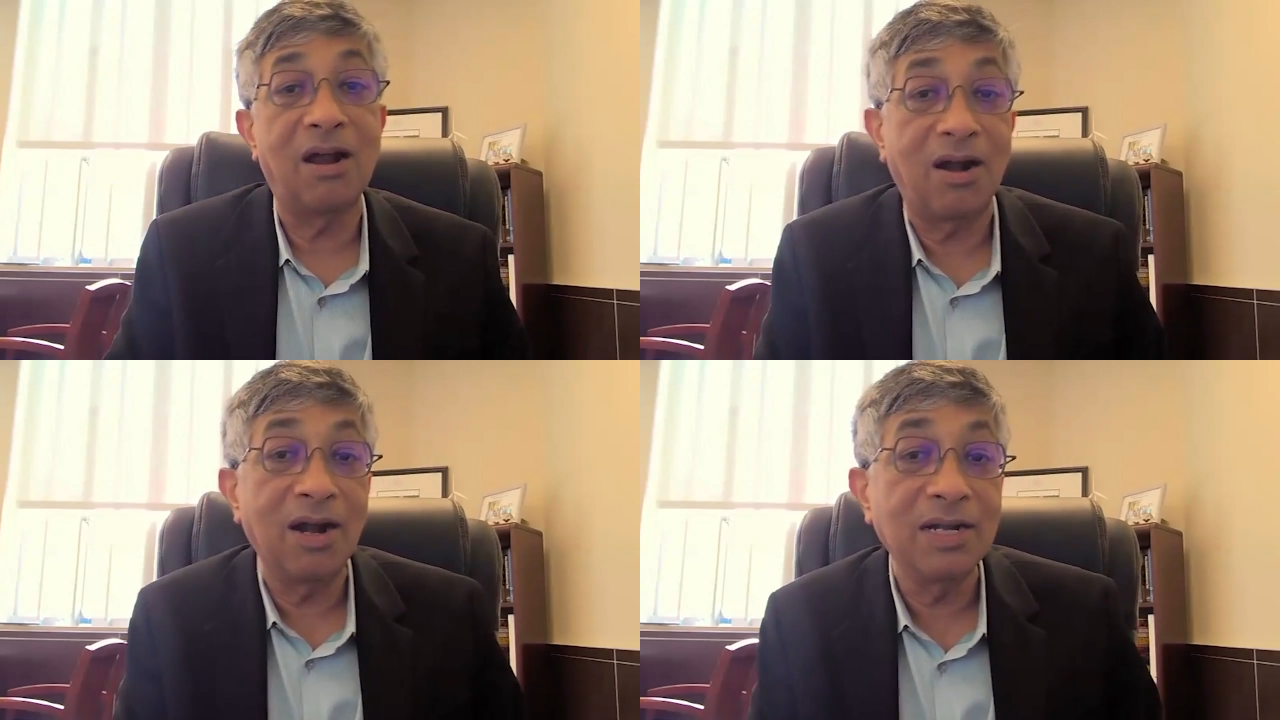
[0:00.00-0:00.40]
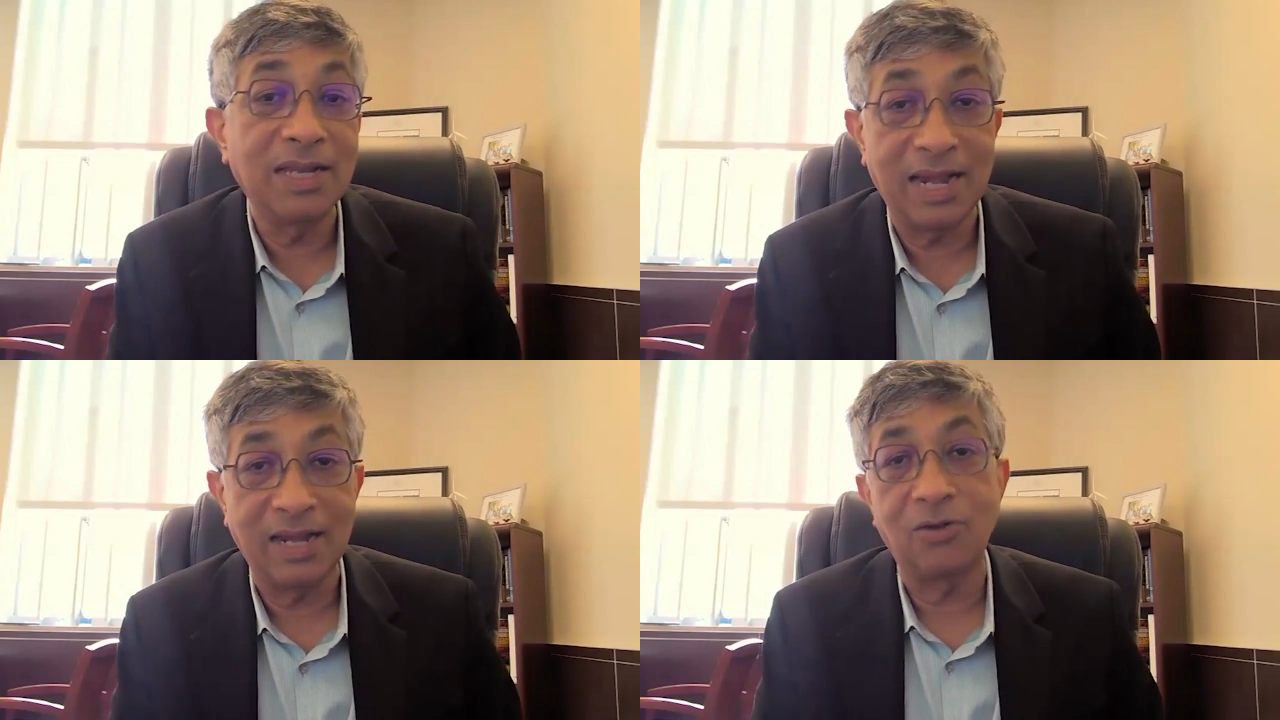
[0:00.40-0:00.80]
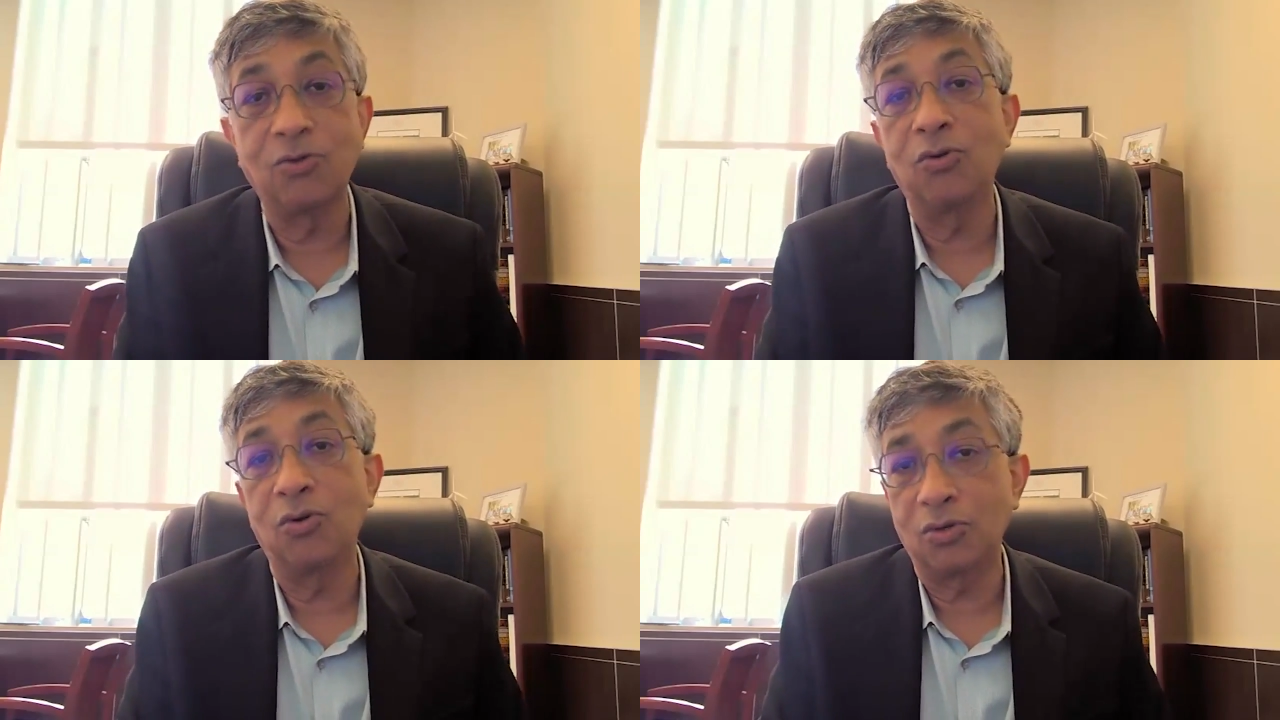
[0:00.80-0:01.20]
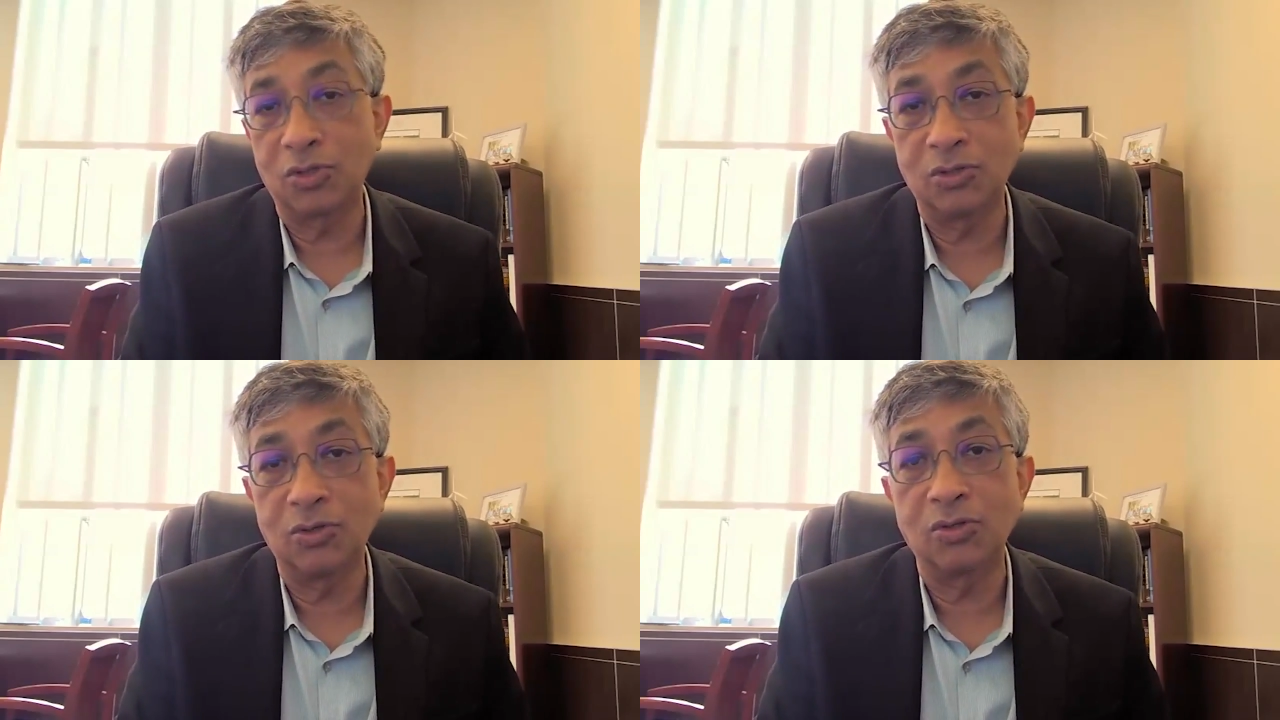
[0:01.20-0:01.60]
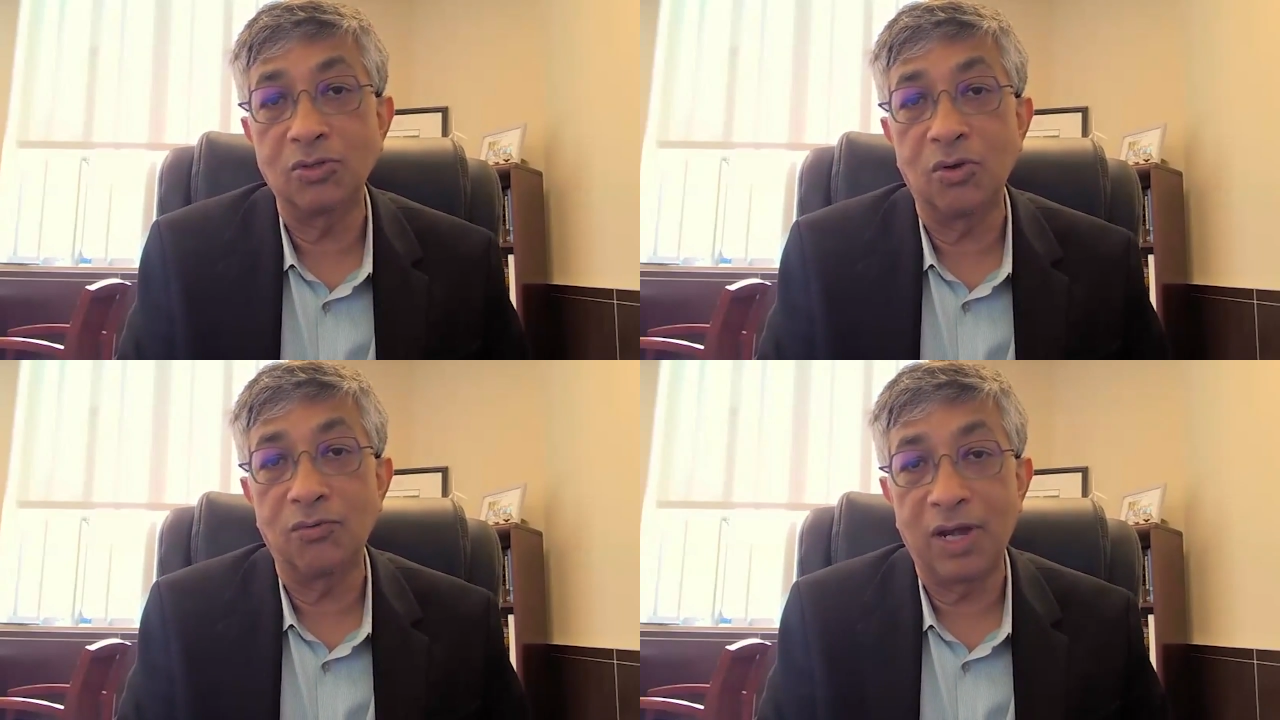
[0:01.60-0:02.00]
aren't getting too close to
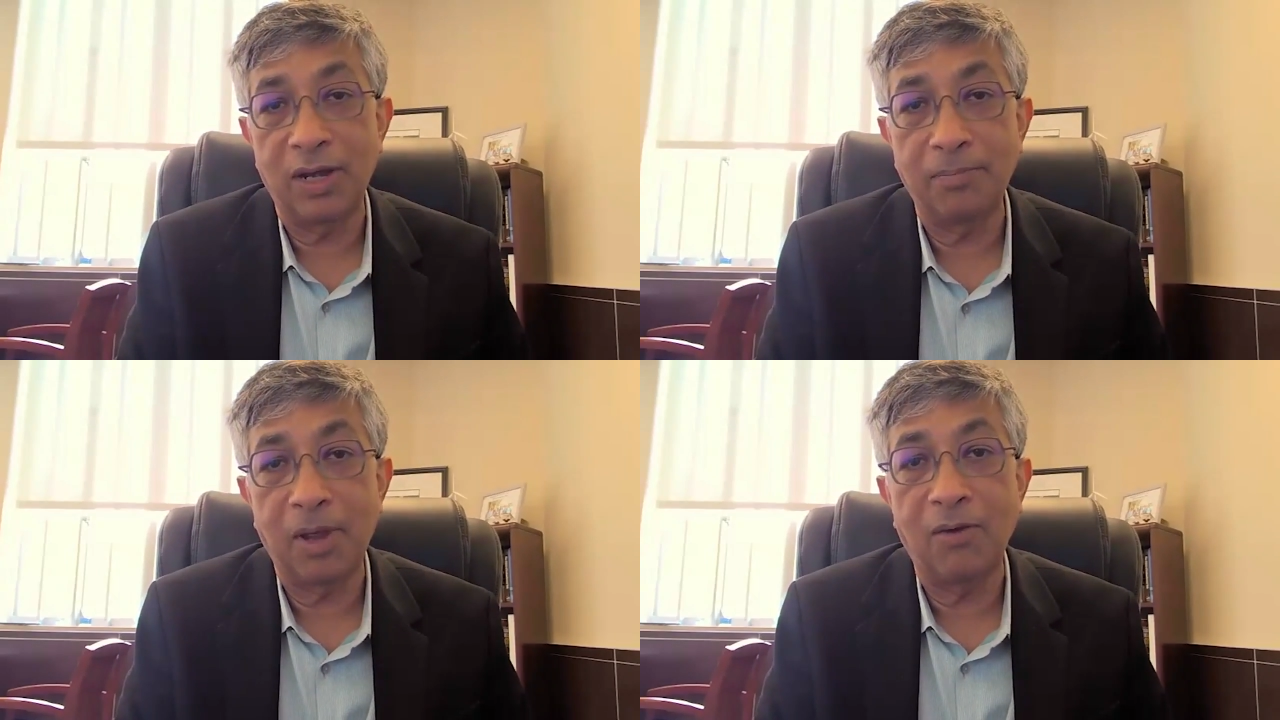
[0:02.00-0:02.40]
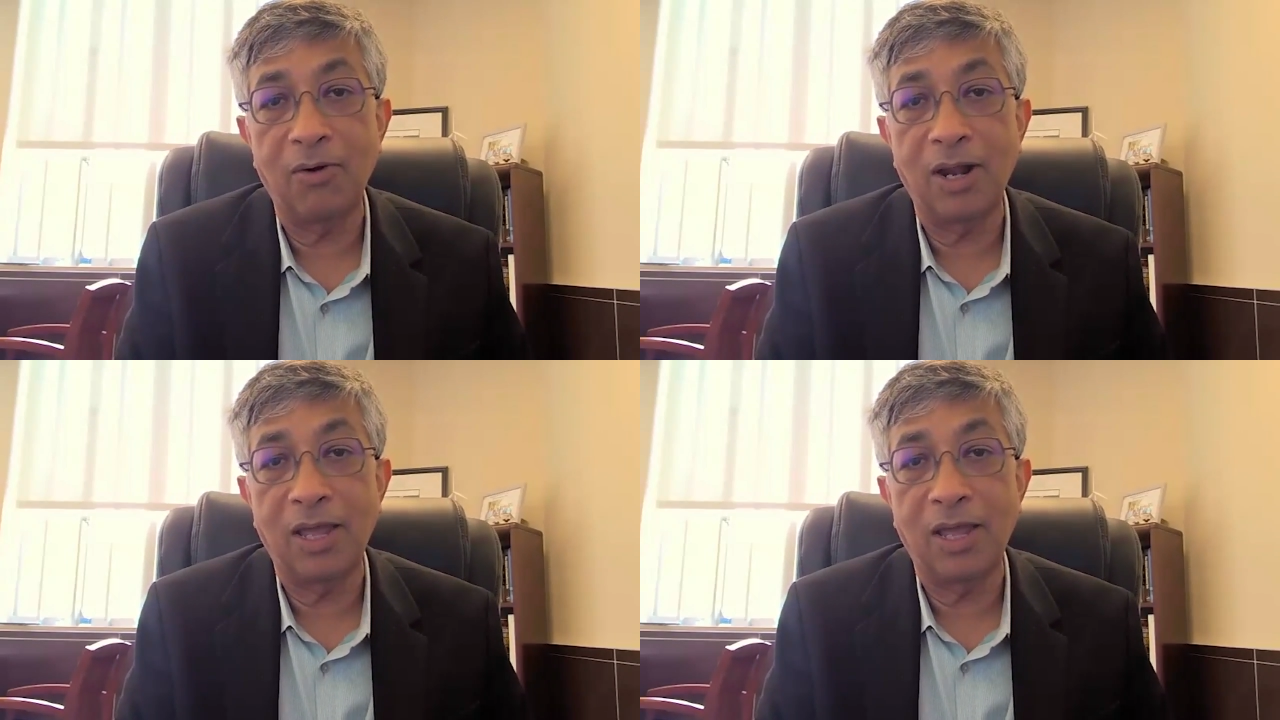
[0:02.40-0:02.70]
those overhead power